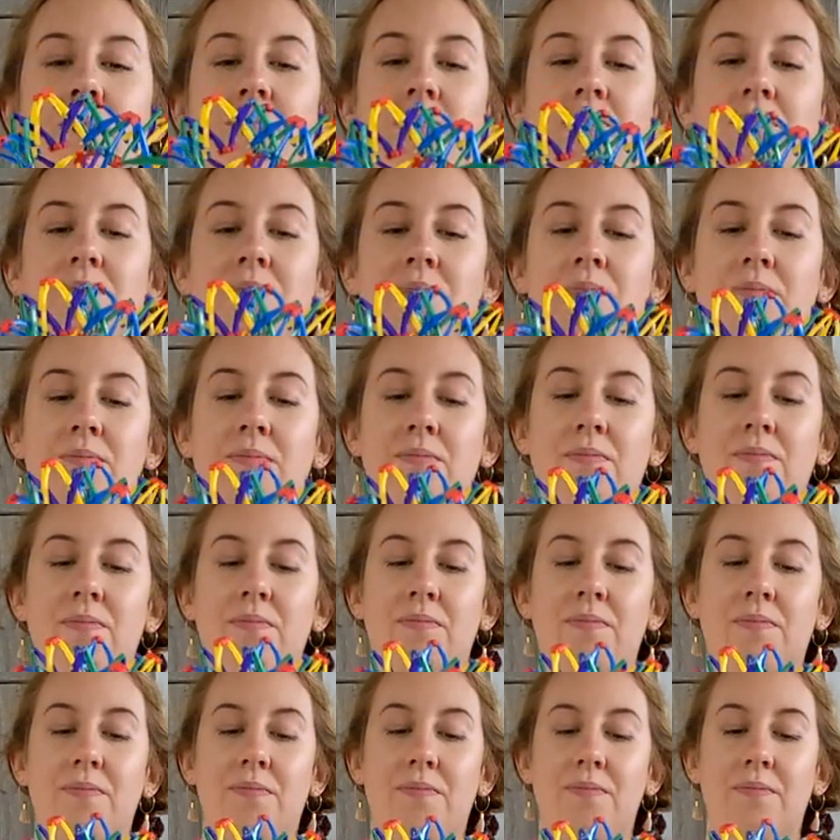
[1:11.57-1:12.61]

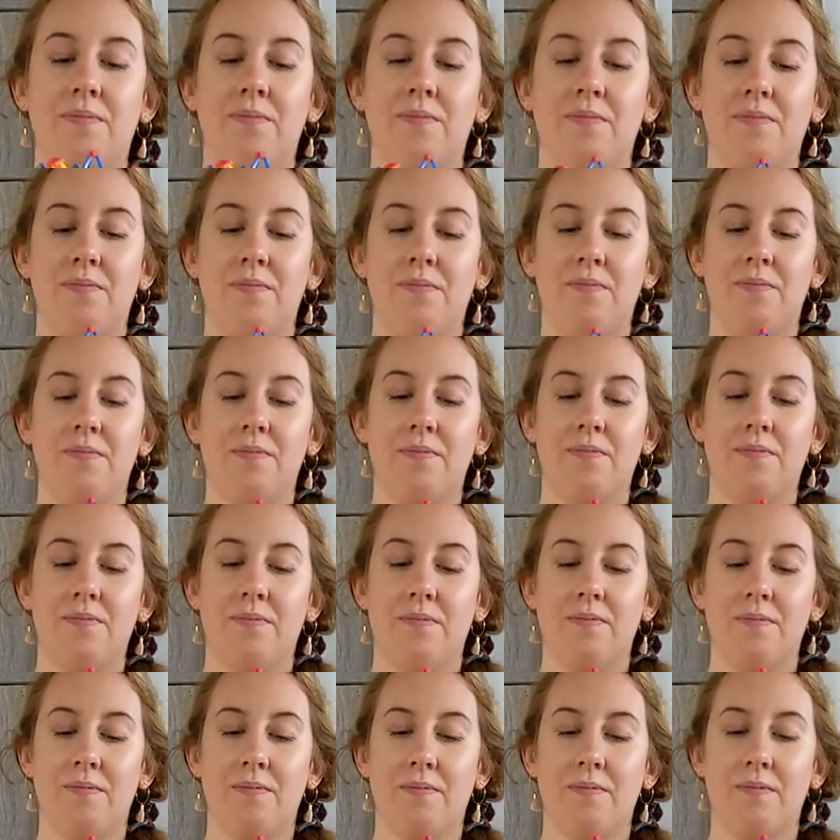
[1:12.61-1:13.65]

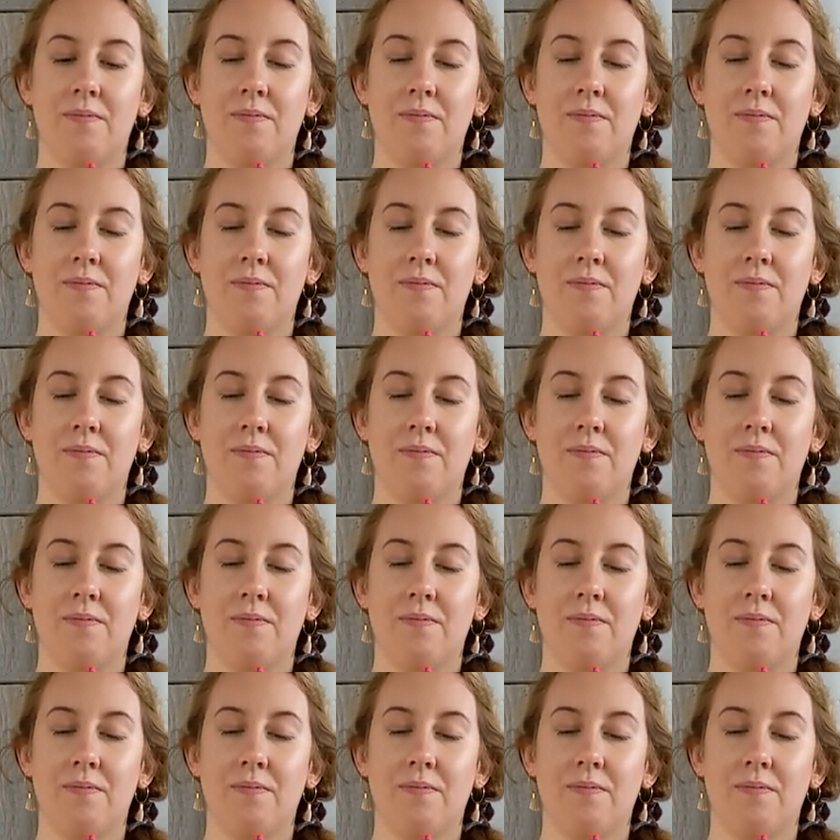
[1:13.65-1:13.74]
(silence)